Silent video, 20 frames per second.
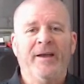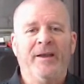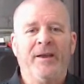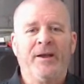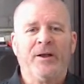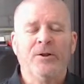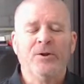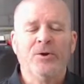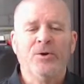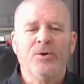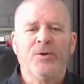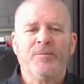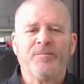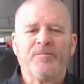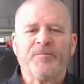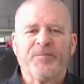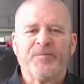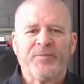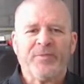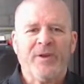include
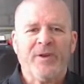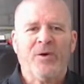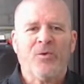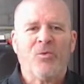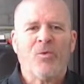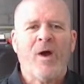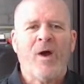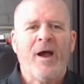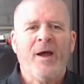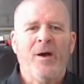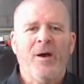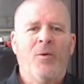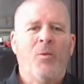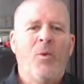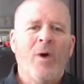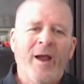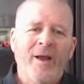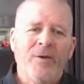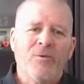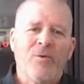a
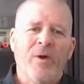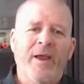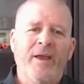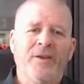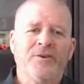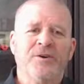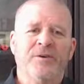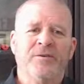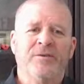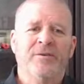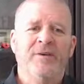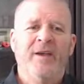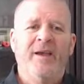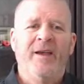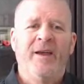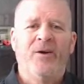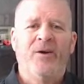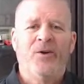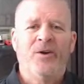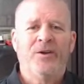wide range of
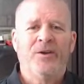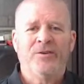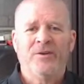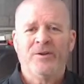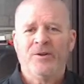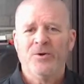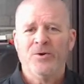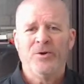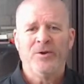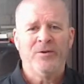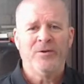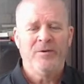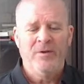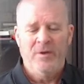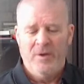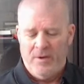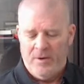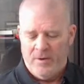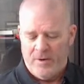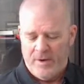areas, including
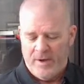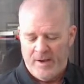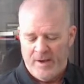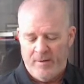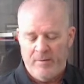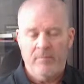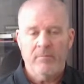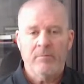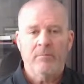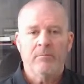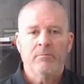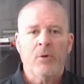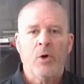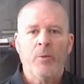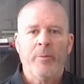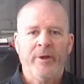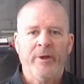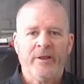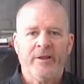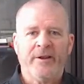
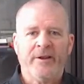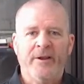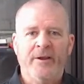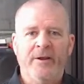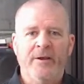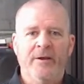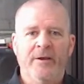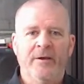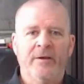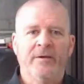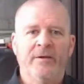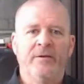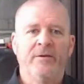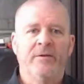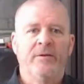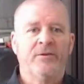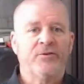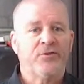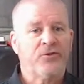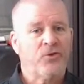mobility,
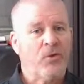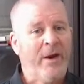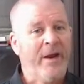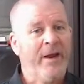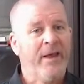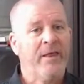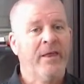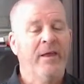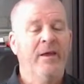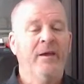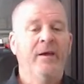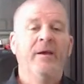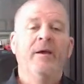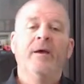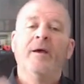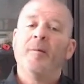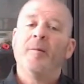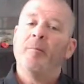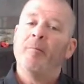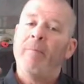strength,
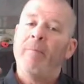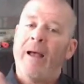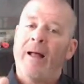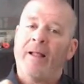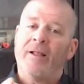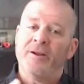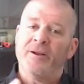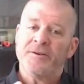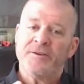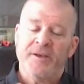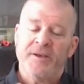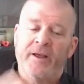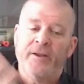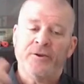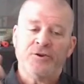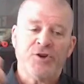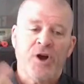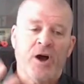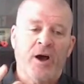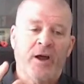balance,
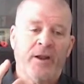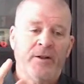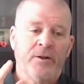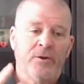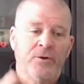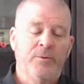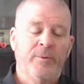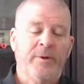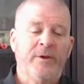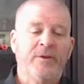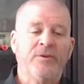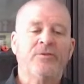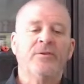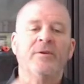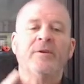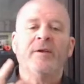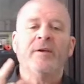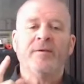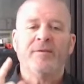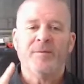and John Loomis,
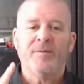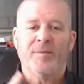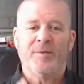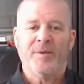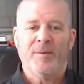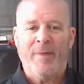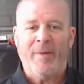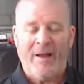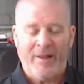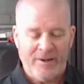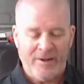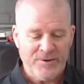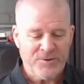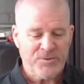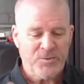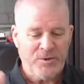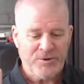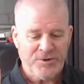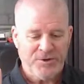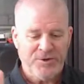the
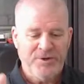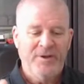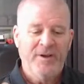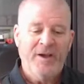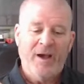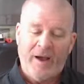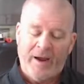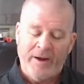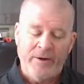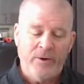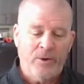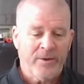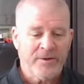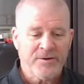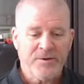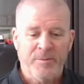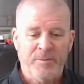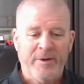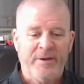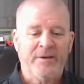balance, which I know
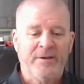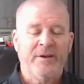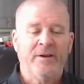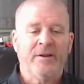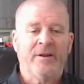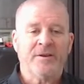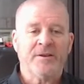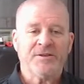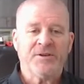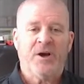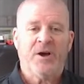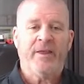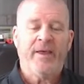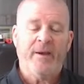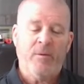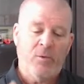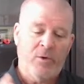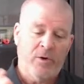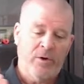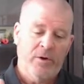that's a big deal. I saw
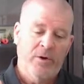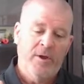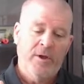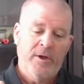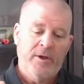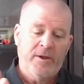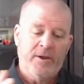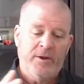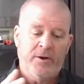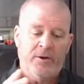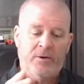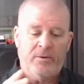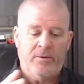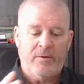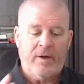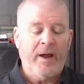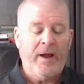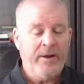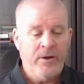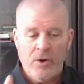that where
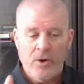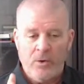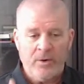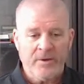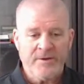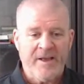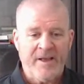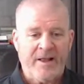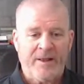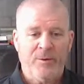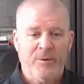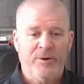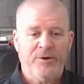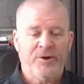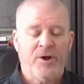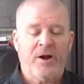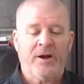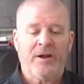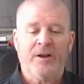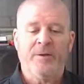I know exactly what you're
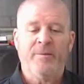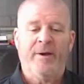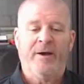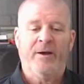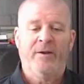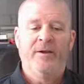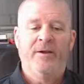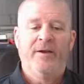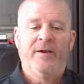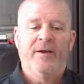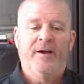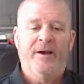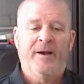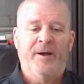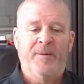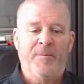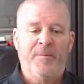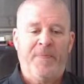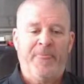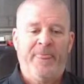talking about.
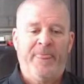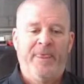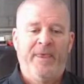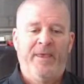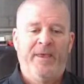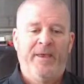Um,